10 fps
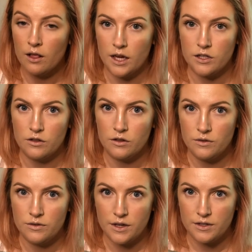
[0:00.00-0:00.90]
lash
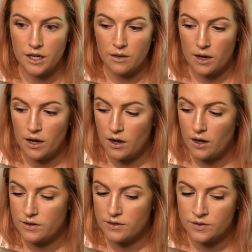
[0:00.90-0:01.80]
glues irritating my
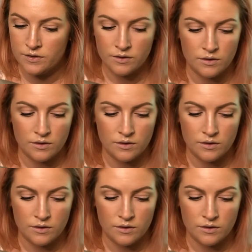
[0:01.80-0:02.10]
eyes.